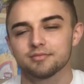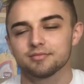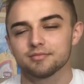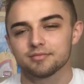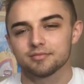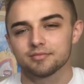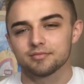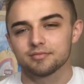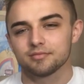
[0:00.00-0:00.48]

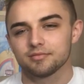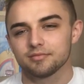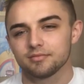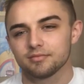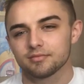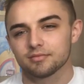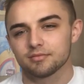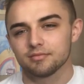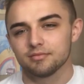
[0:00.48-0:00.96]

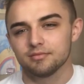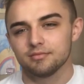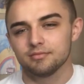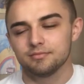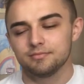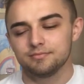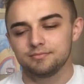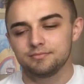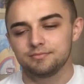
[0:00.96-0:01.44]

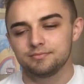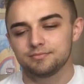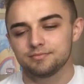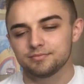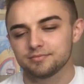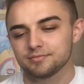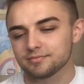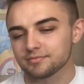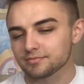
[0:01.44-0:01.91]

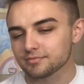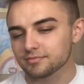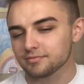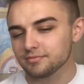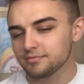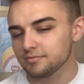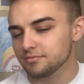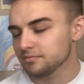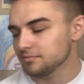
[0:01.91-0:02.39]

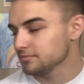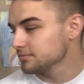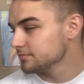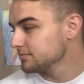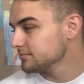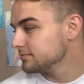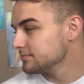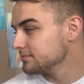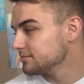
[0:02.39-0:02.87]

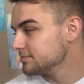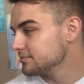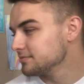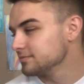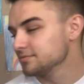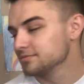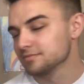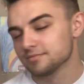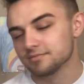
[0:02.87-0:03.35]

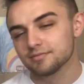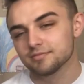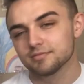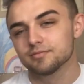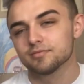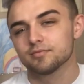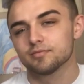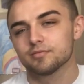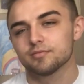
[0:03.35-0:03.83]

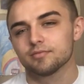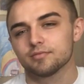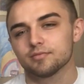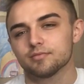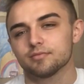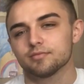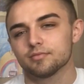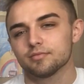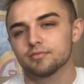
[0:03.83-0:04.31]

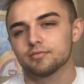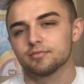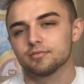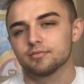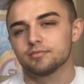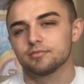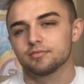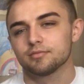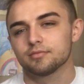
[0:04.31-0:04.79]

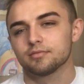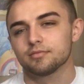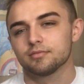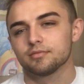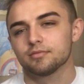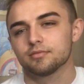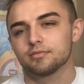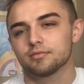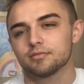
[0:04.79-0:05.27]

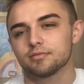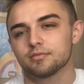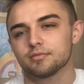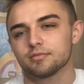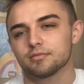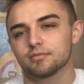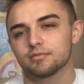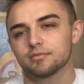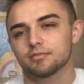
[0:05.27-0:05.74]

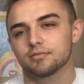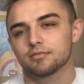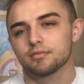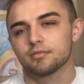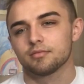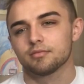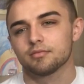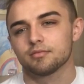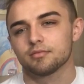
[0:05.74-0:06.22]
(not speaking)